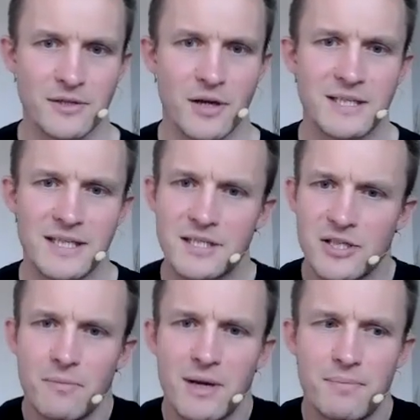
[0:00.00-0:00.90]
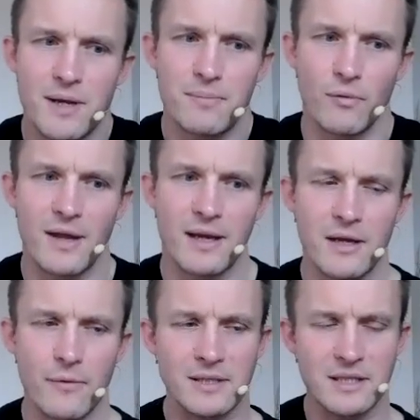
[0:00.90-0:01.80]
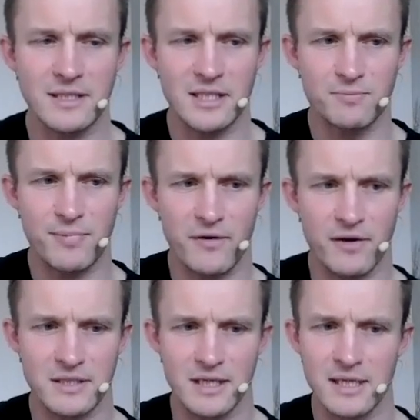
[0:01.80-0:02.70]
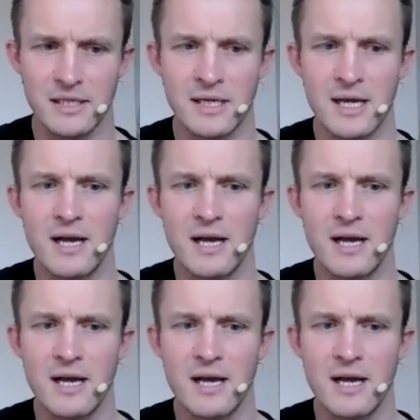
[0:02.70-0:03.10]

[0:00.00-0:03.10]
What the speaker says: Because I see so many people, they go into these experiences,